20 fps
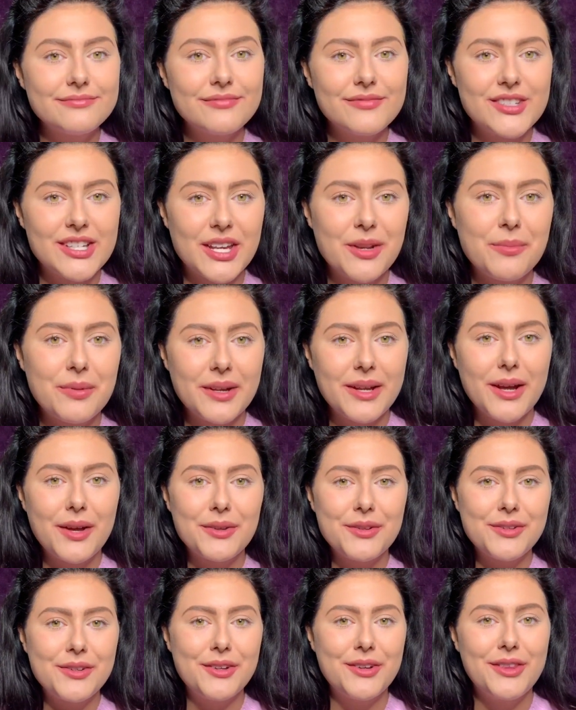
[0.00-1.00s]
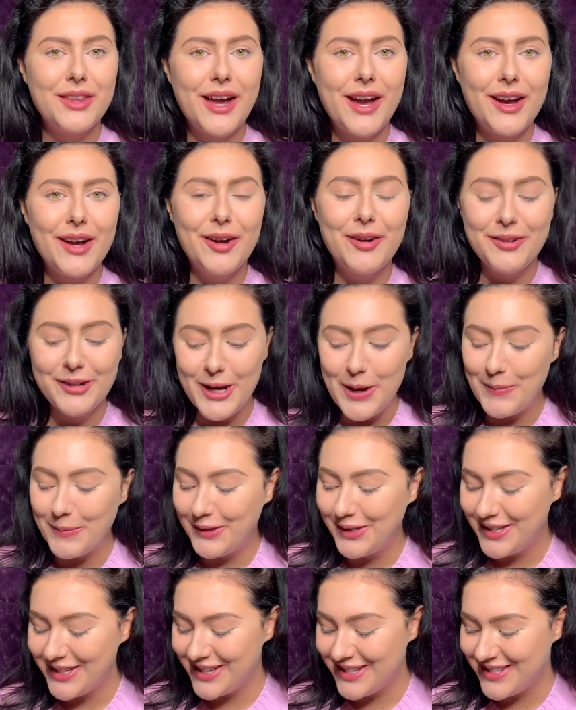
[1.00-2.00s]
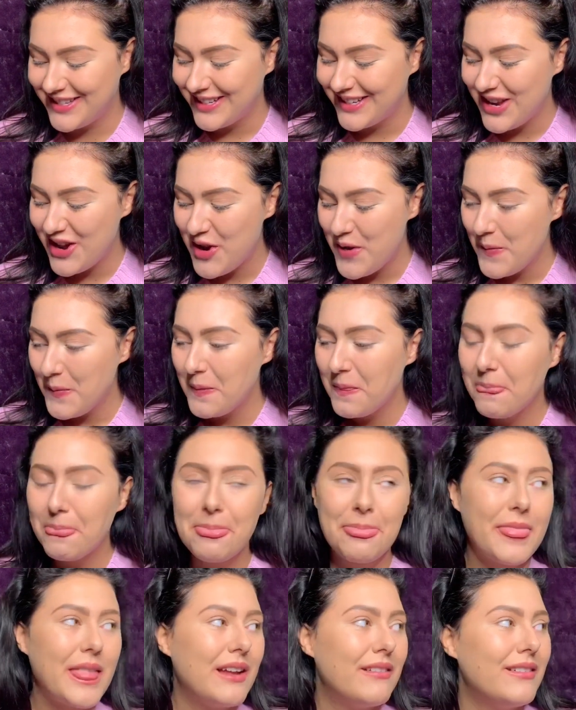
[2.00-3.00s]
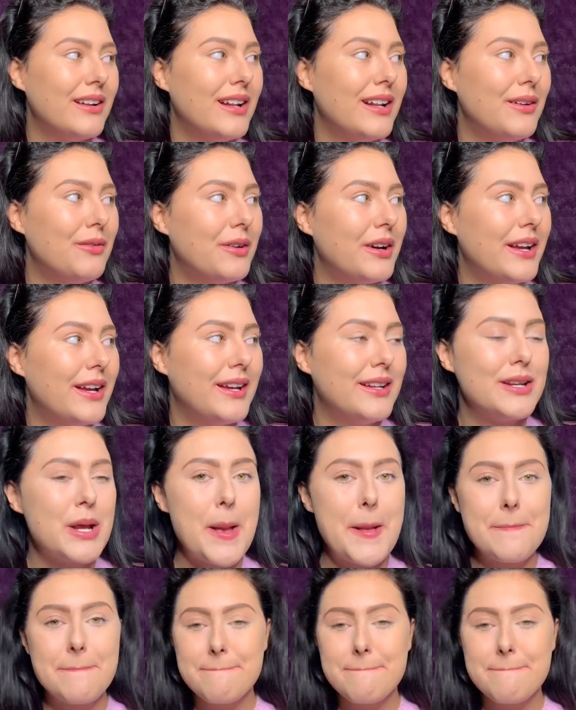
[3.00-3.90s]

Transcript: Does anybody else do that? Am I just really weird?